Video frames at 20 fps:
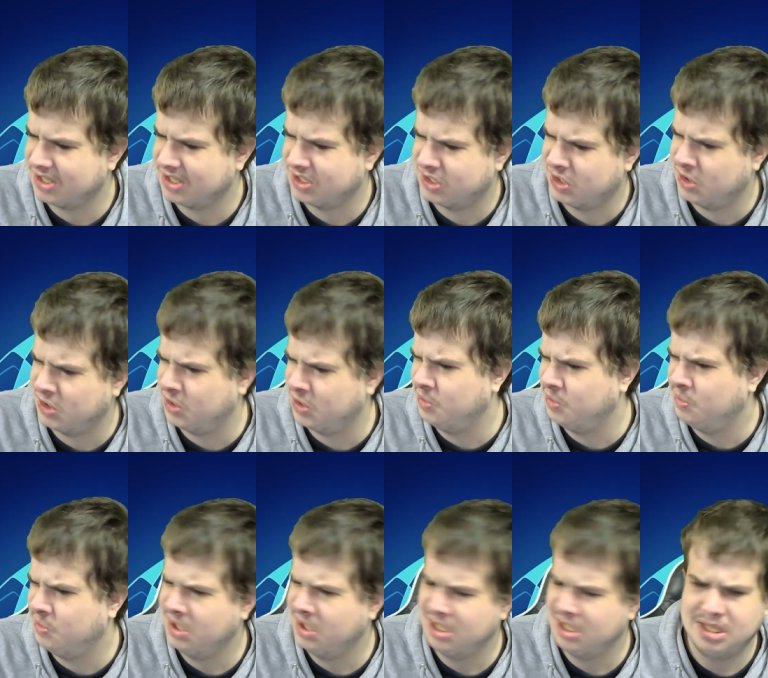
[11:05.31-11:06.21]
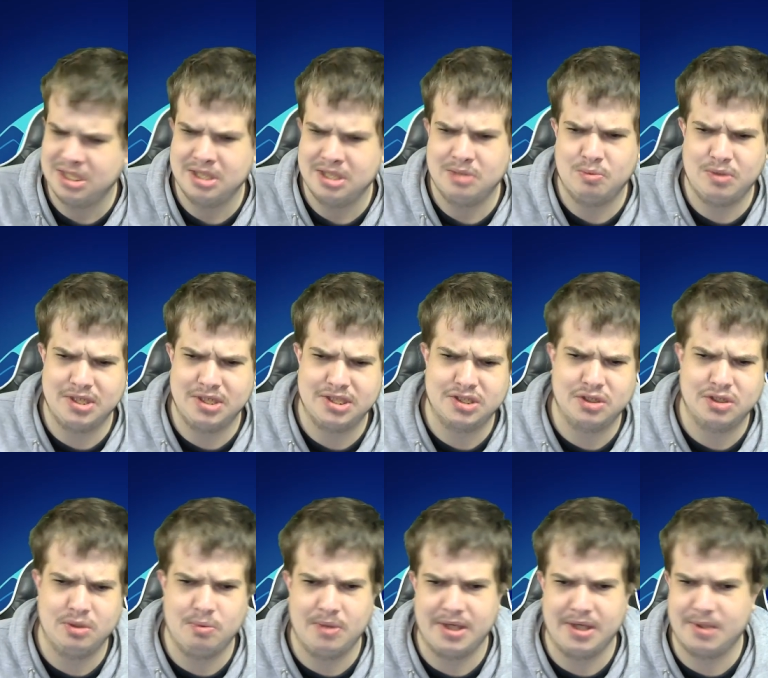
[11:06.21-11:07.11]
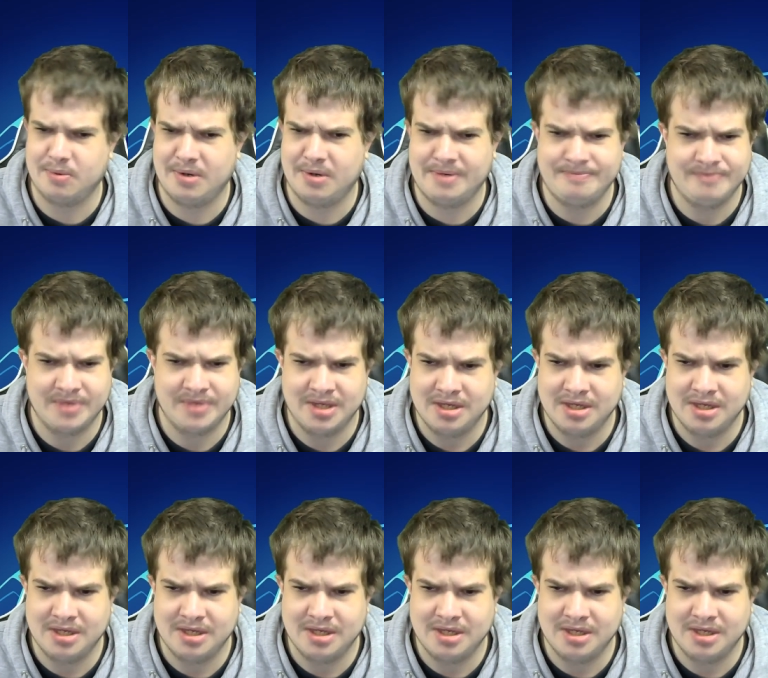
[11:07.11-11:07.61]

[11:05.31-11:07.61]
two, week two, week one.